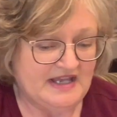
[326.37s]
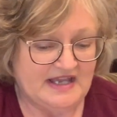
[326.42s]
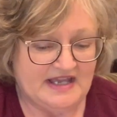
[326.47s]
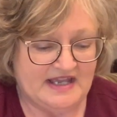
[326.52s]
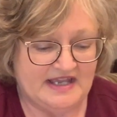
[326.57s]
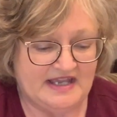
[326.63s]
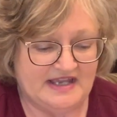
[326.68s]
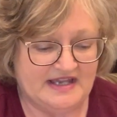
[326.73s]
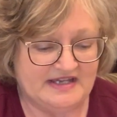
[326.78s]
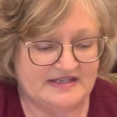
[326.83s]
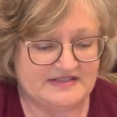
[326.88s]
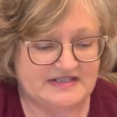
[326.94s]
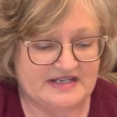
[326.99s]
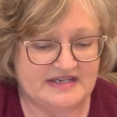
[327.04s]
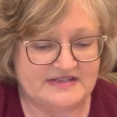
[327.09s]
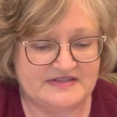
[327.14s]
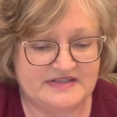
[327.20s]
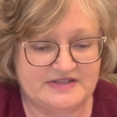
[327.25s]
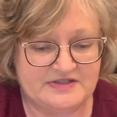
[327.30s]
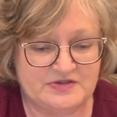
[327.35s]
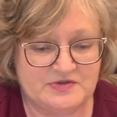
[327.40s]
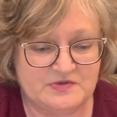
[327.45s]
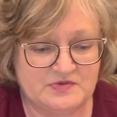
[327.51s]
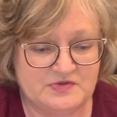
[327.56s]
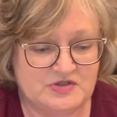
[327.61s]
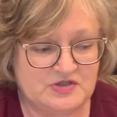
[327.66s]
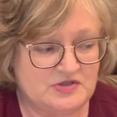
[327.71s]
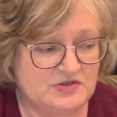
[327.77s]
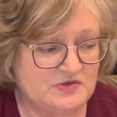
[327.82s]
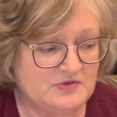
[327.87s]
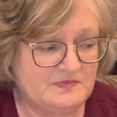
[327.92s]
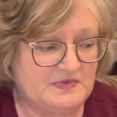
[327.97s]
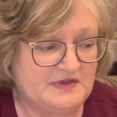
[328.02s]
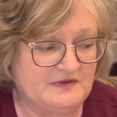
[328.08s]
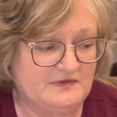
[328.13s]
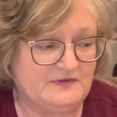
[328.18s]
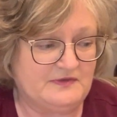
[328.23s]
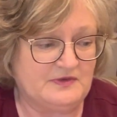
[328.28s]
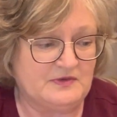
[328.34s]
And as I told you
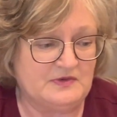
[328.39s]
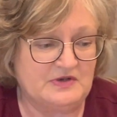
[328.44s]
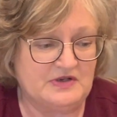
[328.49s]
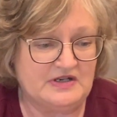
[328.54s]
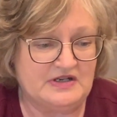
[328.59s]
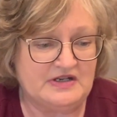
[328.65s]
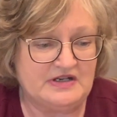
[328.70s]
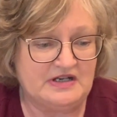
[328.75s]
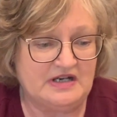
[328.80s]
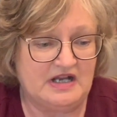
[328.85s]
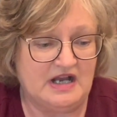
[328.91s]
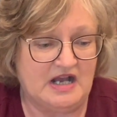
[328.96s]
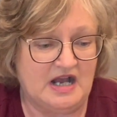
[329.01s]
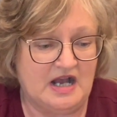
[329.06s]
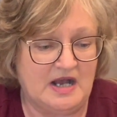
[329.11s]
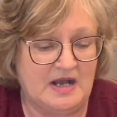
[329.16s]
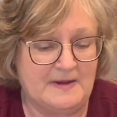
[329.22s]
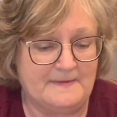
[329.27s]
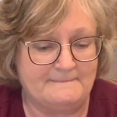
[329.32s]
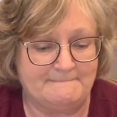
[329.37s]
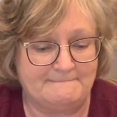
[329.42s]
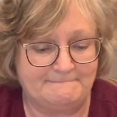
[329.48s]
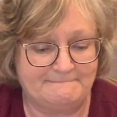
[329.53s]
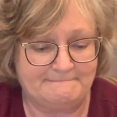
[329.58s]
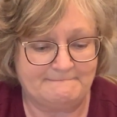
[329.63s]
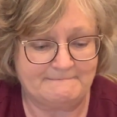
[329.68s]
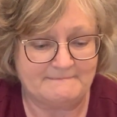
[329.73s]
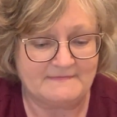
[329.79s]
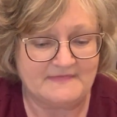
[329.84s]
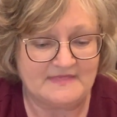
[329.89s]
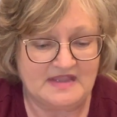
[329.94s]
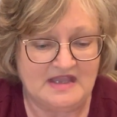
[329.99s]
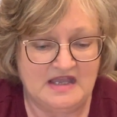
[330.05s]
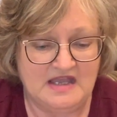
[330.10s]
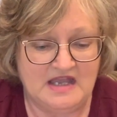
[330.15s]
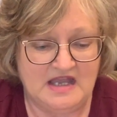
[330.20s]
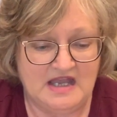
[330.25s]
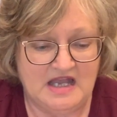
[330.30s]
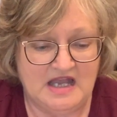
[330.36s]
before,
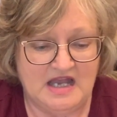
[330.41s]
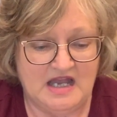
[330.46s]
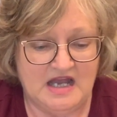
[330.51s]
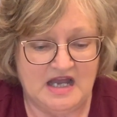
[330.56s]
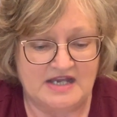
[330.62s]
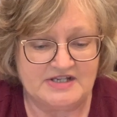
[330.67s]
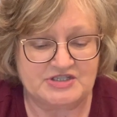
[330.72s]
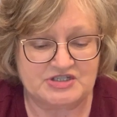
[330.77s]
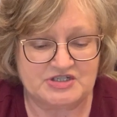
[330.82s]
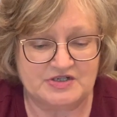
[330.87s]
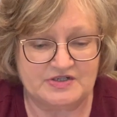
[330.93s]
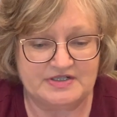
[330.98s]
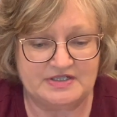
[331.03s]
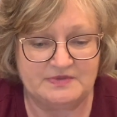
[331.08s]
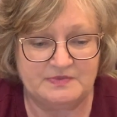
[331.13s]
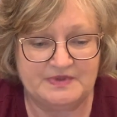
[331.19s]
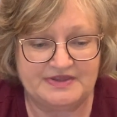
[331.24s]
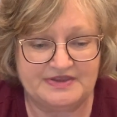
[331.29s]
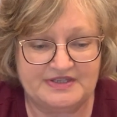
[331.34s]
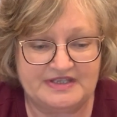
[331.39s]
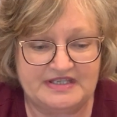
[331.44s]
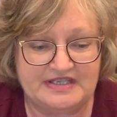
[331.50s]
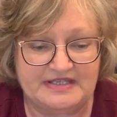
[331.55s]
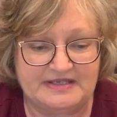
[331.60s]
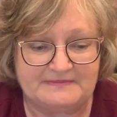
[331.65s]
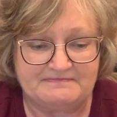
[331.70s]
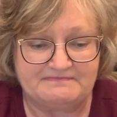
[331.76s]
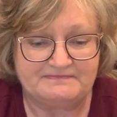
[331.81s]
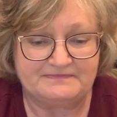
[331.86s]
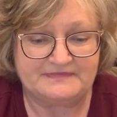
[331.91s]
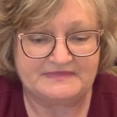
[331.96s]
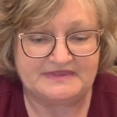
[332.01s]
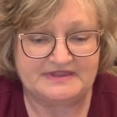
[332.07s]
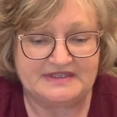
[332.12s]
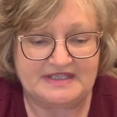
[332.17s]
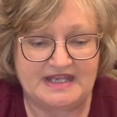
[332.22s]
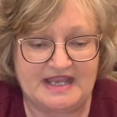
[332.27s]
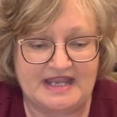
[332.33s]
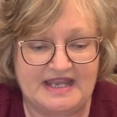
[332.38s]
I started with the kit,
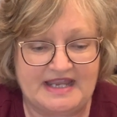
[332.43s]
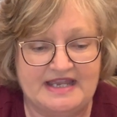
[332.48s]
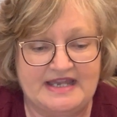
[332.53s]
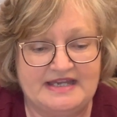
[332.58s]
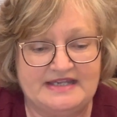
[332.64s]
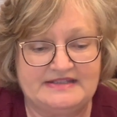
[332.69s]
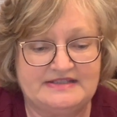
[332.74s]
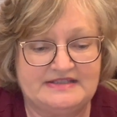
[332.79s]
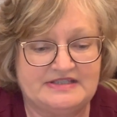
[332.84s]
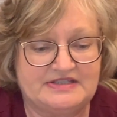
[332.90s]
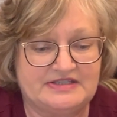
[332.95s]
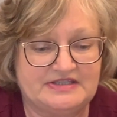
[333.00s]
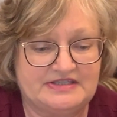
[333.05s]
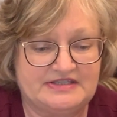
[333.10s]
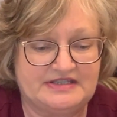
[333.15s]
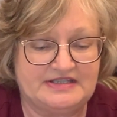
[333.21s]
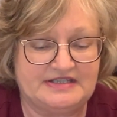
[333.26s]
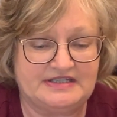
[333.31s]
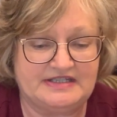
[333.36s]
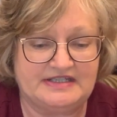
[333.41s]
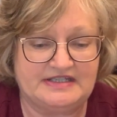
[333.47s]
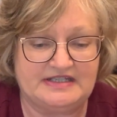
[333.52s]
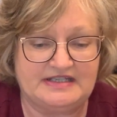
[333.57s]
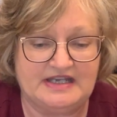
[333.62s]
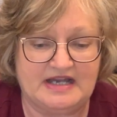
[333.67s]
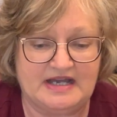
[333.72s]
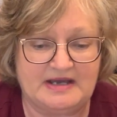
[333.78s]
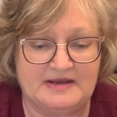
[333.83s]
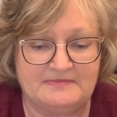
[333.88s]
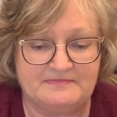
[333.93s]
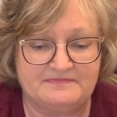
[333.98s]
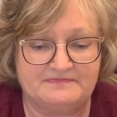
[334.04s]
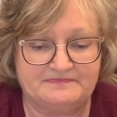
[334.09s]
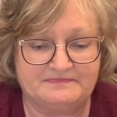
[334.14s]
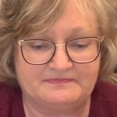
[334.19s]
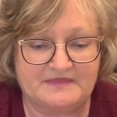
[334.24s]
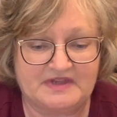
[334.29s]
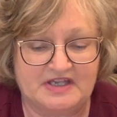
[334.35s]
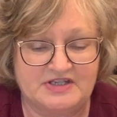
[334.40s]
and
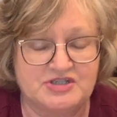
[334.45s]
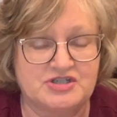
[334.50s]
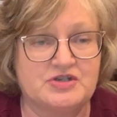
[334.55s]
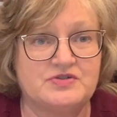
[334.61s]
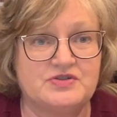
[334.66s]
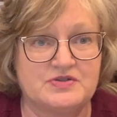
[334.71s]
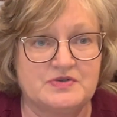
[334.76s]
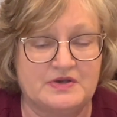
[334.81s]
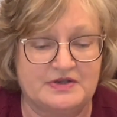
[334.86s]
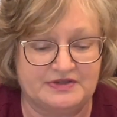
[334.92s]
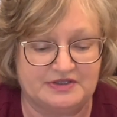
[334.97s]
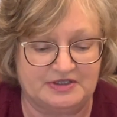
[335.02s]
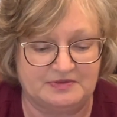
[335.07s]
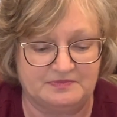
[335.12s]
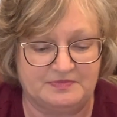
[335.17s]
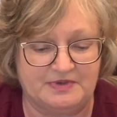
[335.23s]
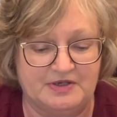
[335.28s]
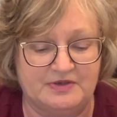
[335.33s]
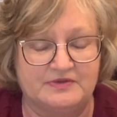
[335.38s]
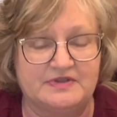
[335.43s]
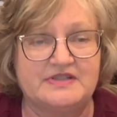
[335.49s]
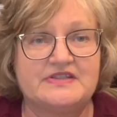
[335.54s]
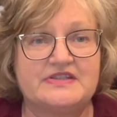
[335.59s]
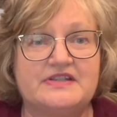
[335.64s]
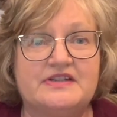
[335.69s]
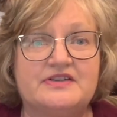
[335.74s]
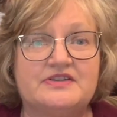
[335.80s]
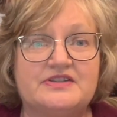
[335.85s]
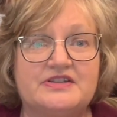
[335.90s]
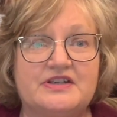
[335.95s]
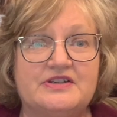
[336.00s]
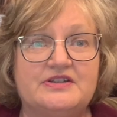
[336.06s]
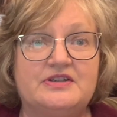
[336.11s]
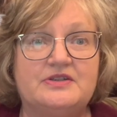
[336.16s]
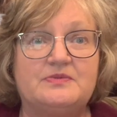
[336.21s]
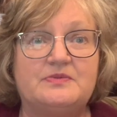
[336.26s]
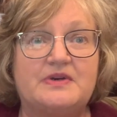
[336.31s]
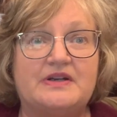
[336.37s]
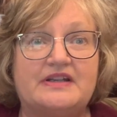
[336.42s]
I showed you all the components, and I'll tell
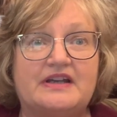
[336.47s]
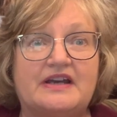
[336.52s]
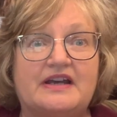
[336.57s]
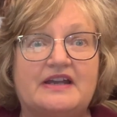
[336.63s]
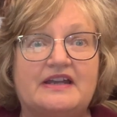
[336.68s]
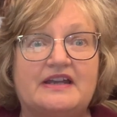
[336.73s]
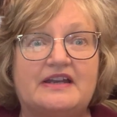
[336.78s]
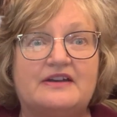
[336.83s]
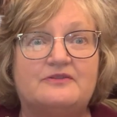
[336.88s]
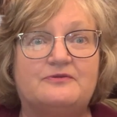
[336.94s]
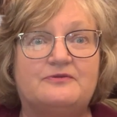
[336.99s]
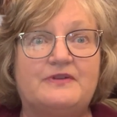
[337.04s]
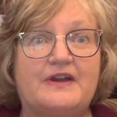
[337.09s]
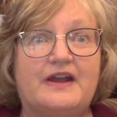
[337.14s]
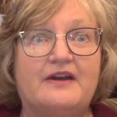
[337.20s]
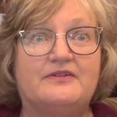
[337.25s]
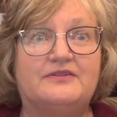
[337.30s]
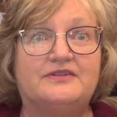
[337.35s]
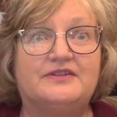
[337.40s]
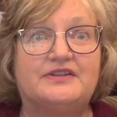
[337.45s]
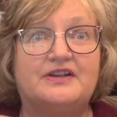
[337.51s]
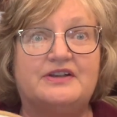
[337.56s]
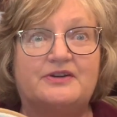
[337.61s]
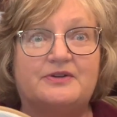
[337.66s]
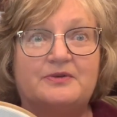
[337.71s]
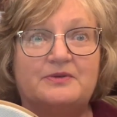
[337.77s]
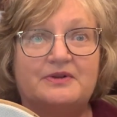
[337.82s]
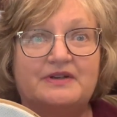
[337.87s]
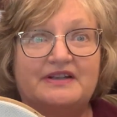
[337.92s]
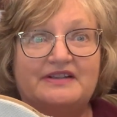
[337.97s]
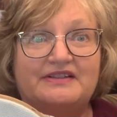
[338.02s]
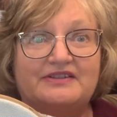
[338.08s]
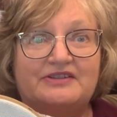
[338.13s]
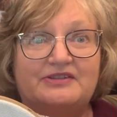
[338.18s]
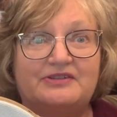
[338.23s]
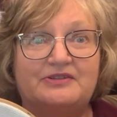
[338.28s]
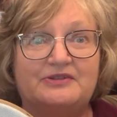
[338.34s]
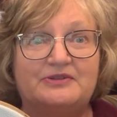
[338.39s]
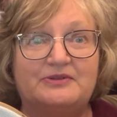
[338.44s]
you what I have found according
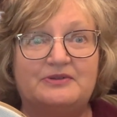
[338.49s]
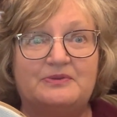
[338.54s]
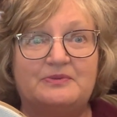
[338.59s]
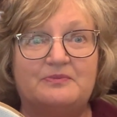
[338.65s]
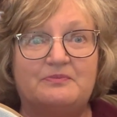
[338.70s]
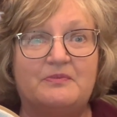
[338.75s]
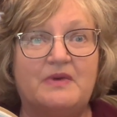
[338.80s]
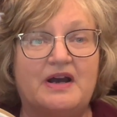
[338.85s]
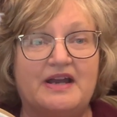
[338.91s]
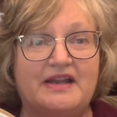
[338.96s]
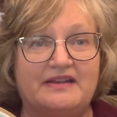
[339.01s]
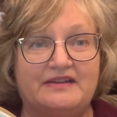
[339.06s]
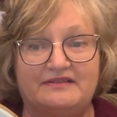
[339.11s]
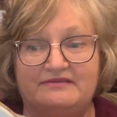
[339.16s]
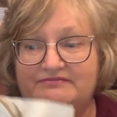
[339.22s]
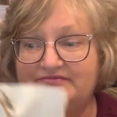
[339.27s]
to my